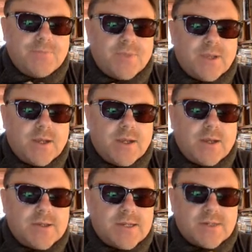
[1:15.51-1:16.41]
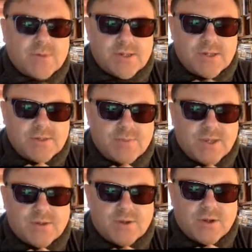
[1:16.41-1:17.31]
6 questions
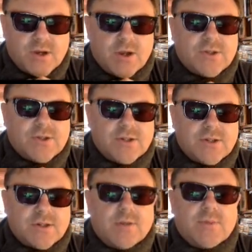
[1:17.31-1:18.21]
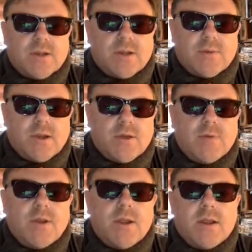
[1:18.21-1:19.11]
based on the cartoon that's going to be coming up.
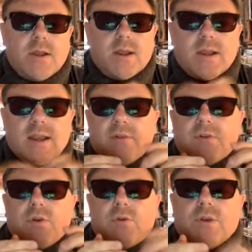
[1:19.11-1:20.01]
Now I've called